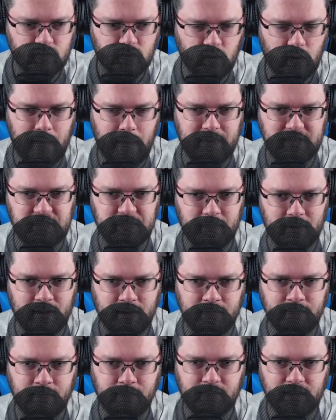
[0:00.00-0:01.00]
Rapid
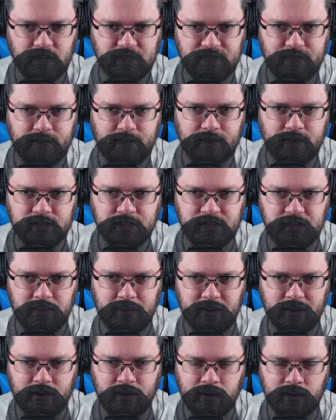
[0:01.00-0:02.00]
spin, that's fine. Chip
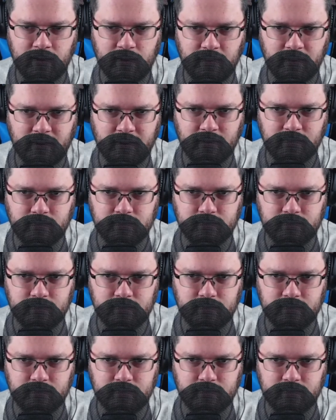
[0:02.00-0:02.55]
it down a little bit.